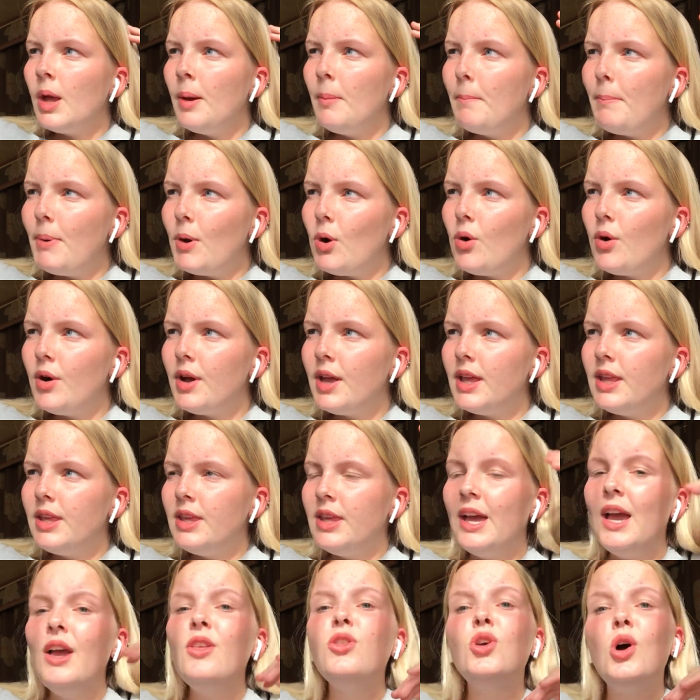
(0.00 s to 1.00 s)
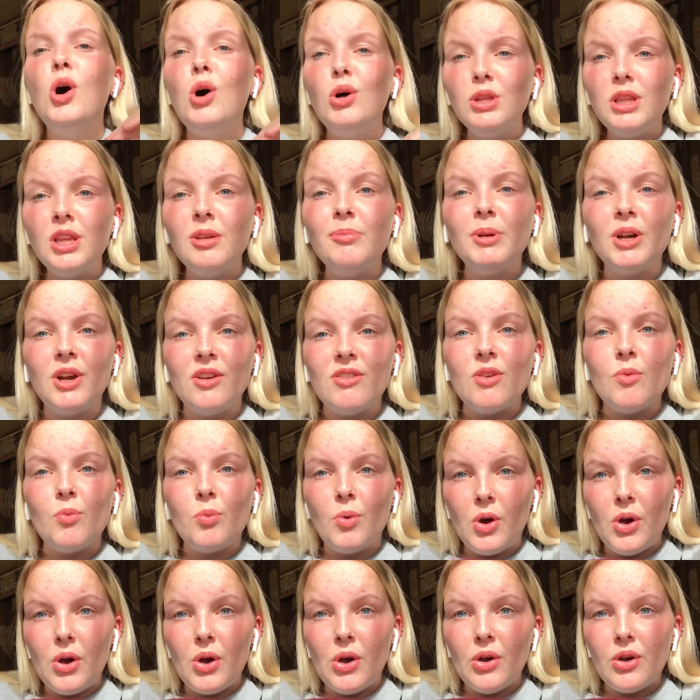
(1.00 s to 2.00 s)
But you get told it because it
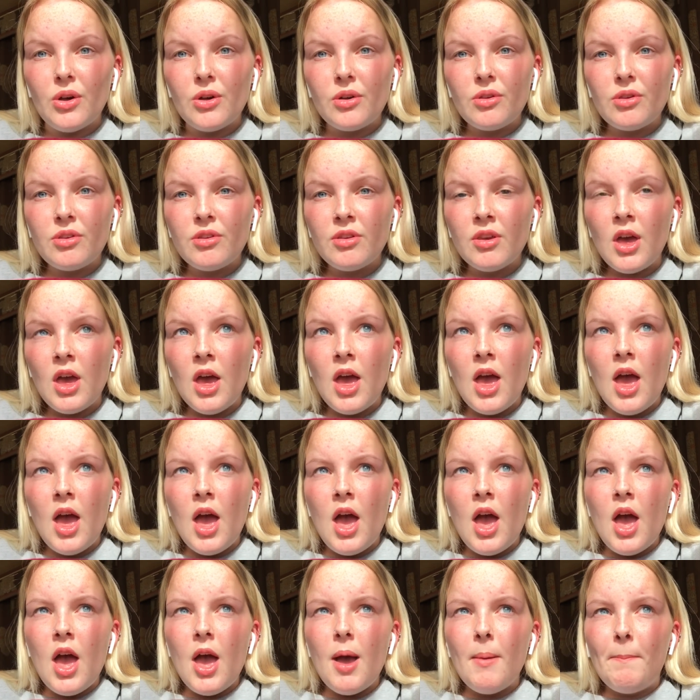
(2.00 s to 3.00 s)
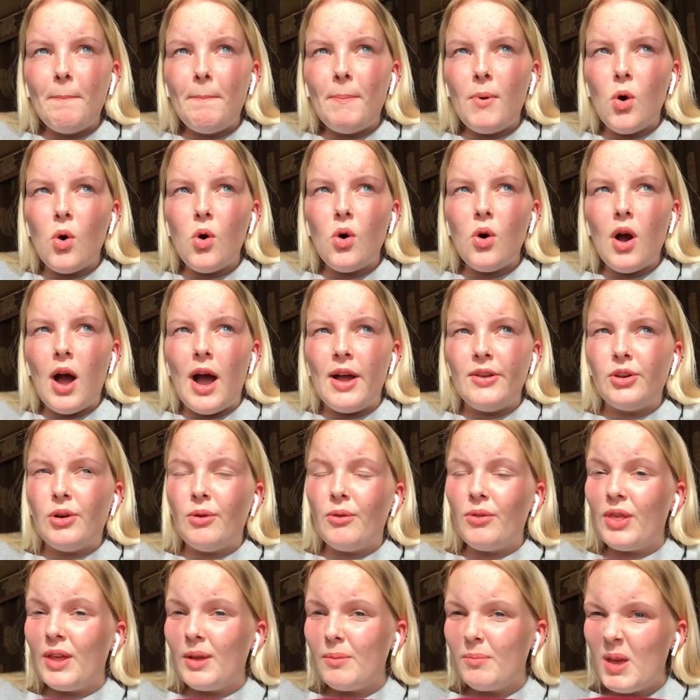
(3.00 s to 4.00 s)
works. But I don't
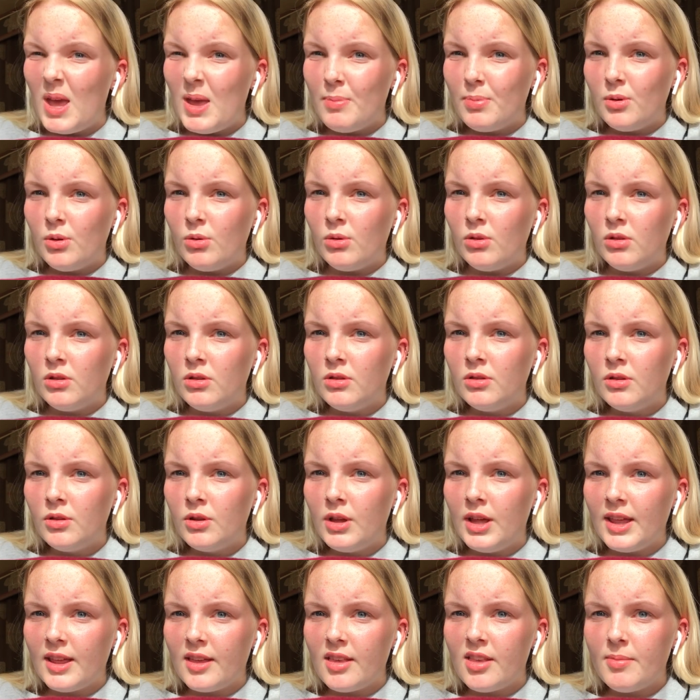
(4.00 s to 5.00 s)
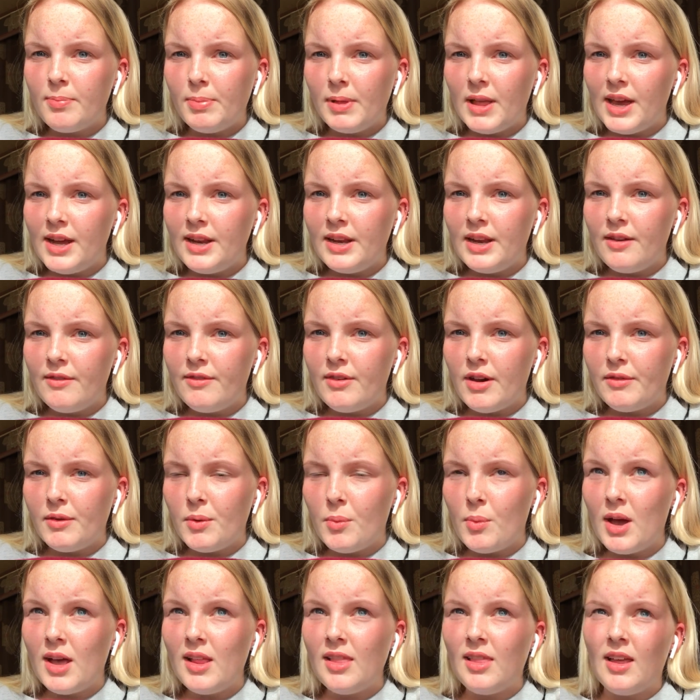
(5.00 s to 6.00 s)
think people explain it very
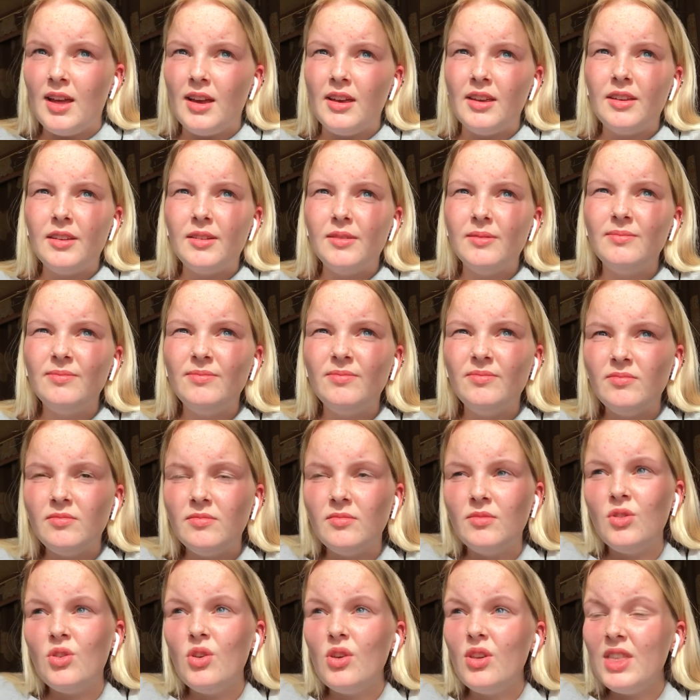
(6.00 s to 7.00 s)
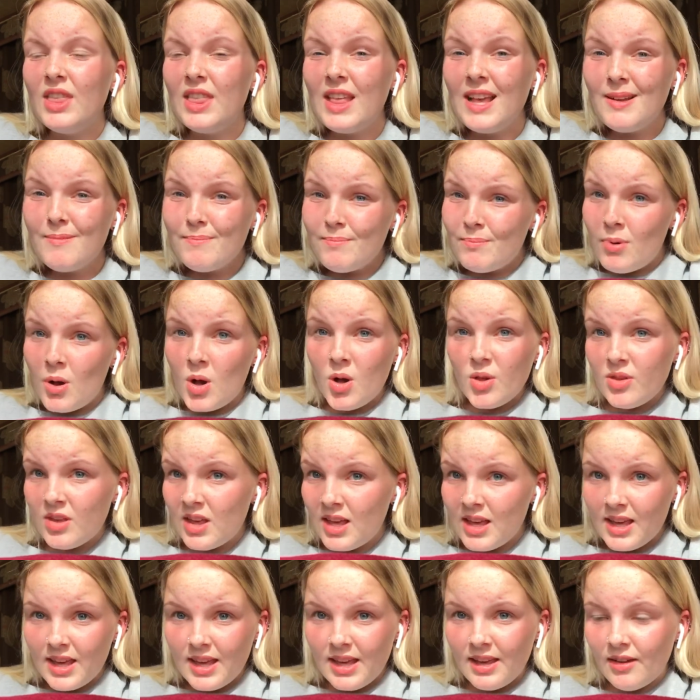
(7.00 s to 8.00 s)
well, like, just think
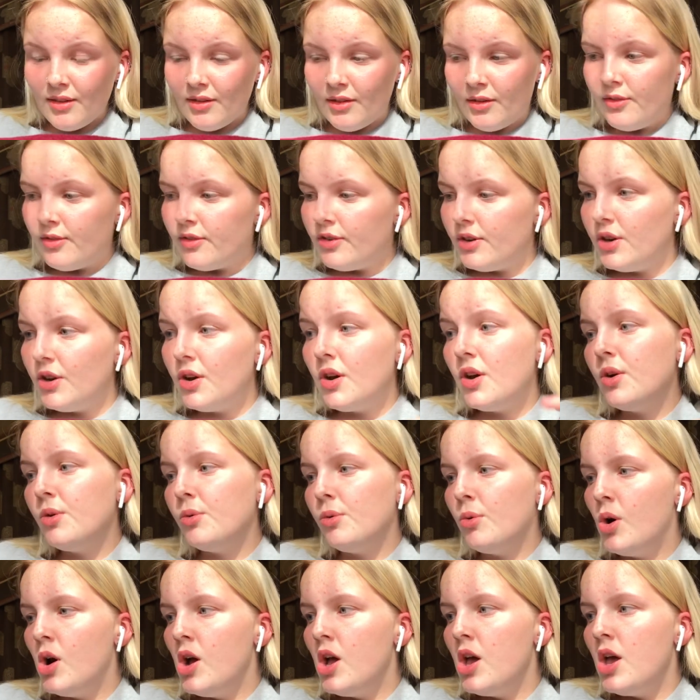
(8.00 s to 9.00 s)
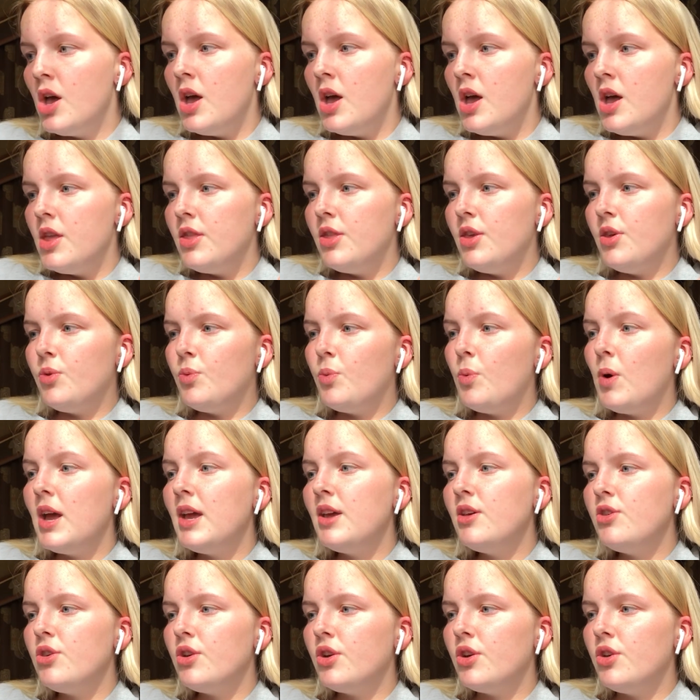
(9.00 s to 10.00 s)
positive. No, there's
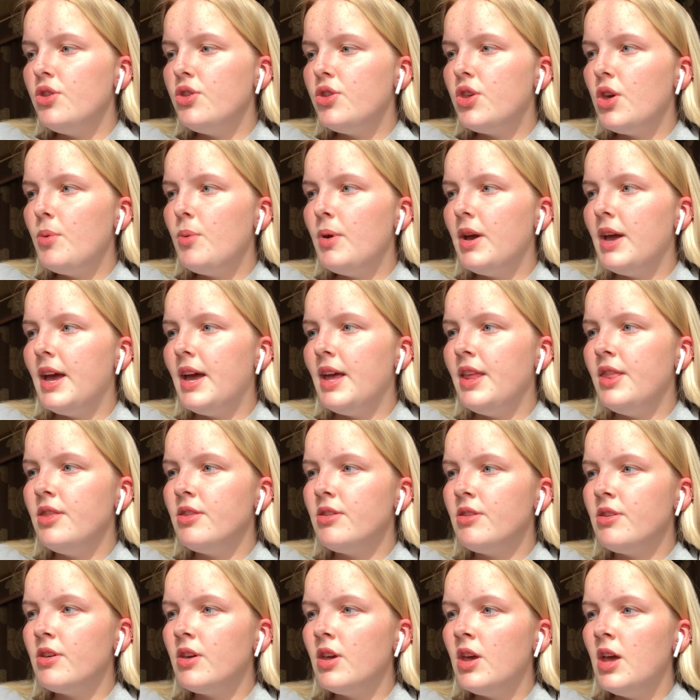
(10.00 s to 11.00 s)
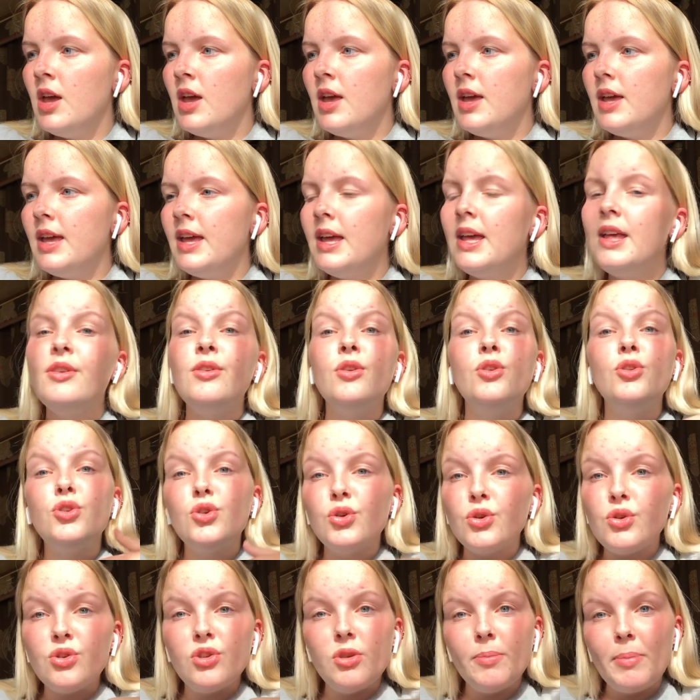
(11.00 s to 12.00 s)
ways you can do it, and it isn't
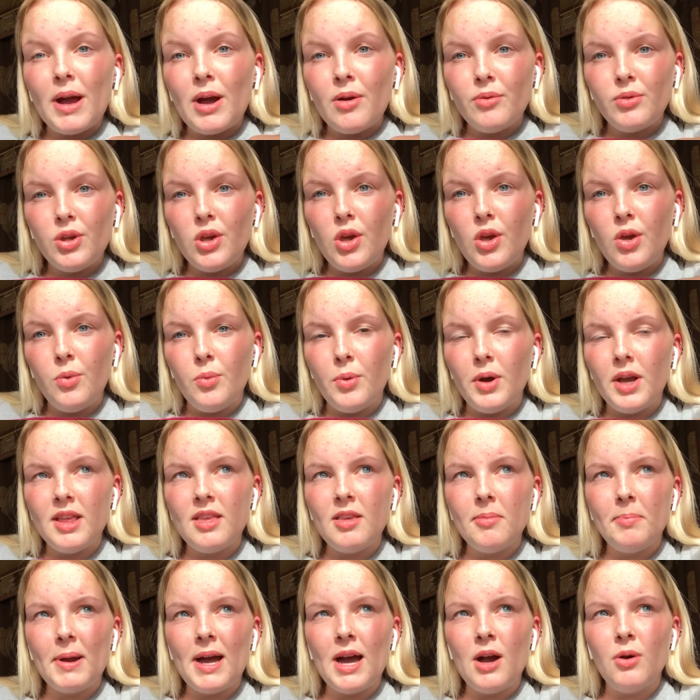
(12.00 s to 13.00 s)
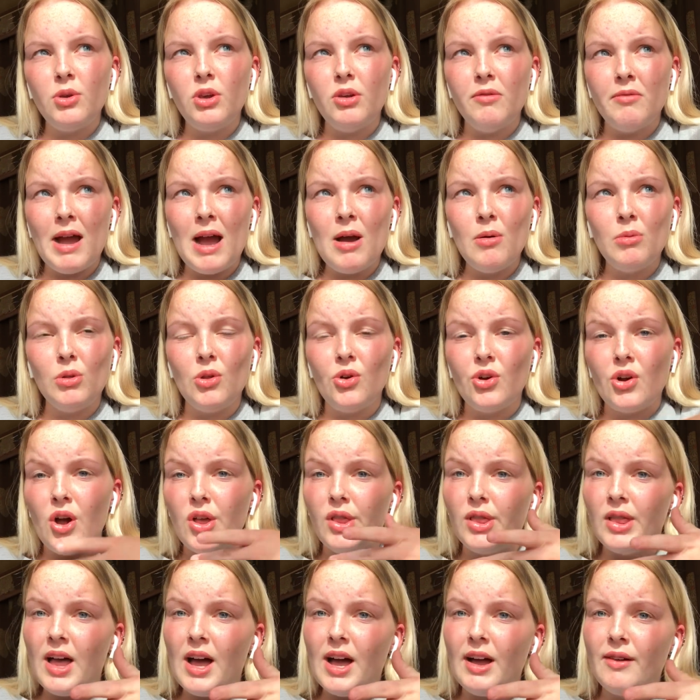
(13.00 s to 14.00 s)
just about you, it's about your outlook
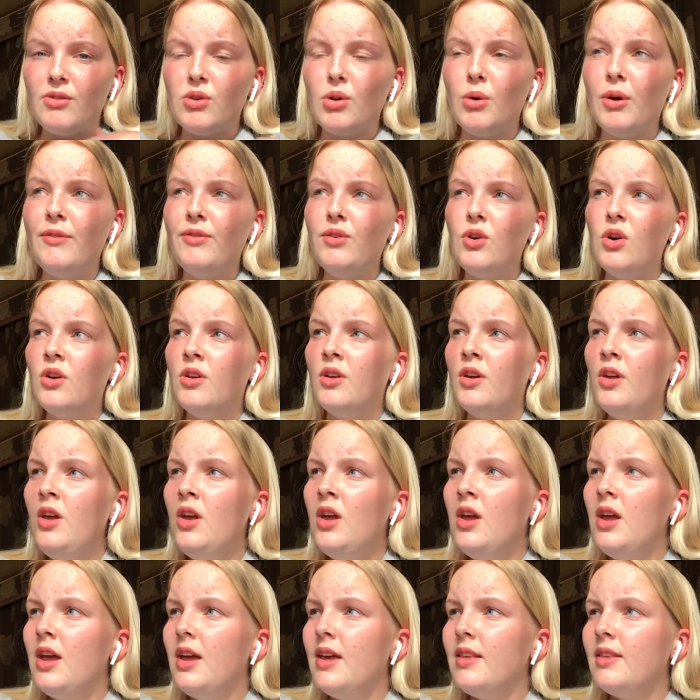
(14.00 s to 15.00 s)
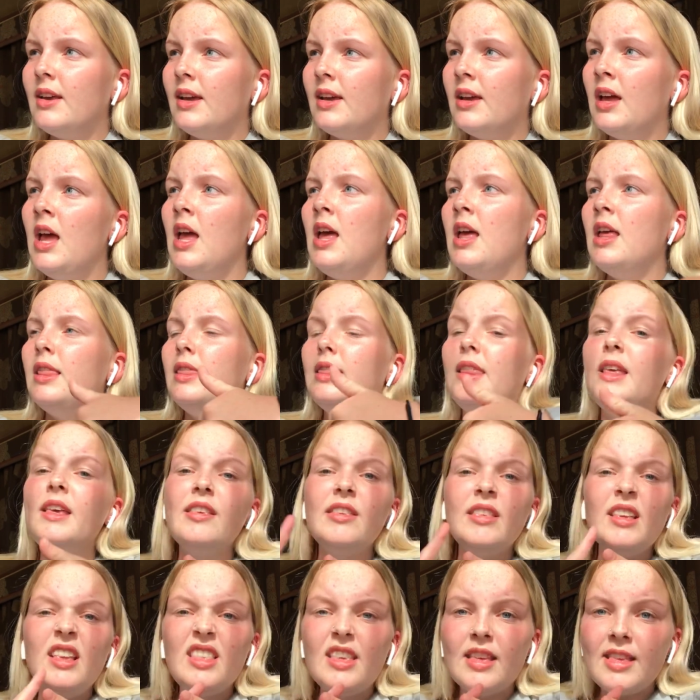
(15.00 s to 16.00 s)
on life. So if it's like,
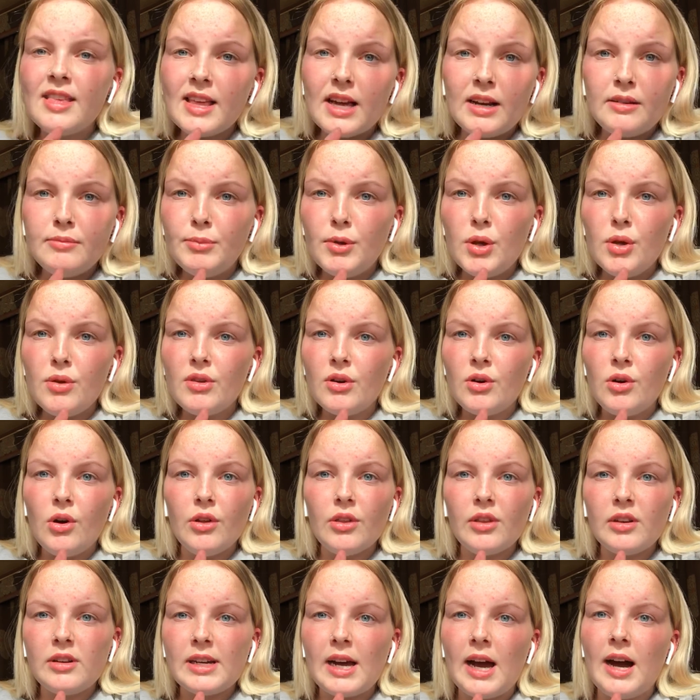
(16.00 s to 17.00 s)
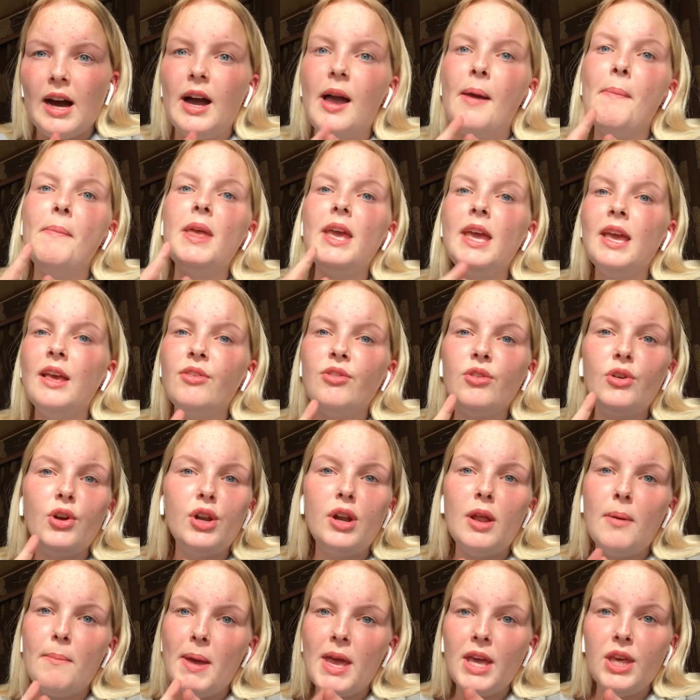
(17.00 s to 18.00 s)
listening to sad music all the time isn't going
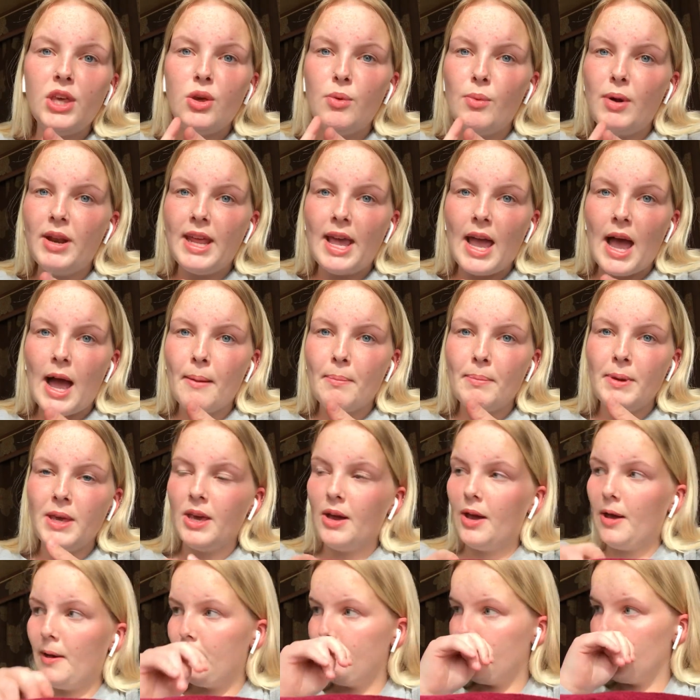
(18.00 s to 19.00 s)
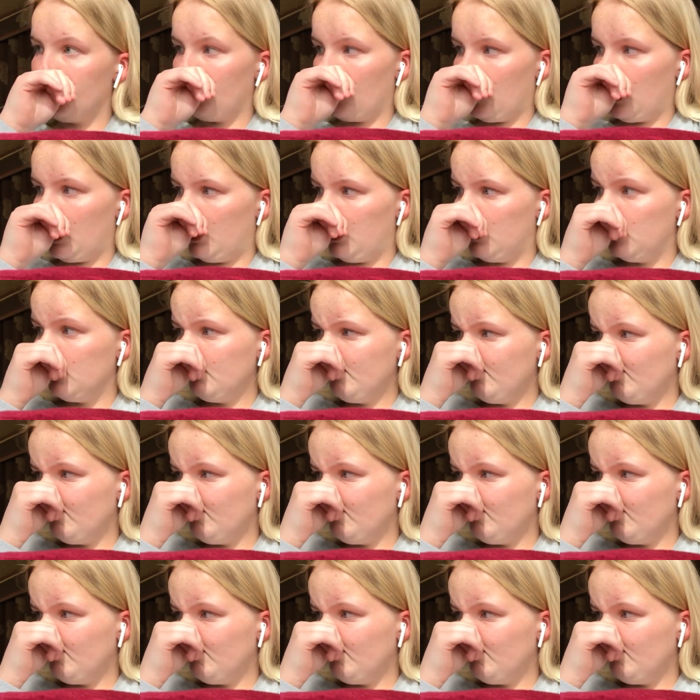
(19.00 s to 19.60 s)
to make you any happier, right?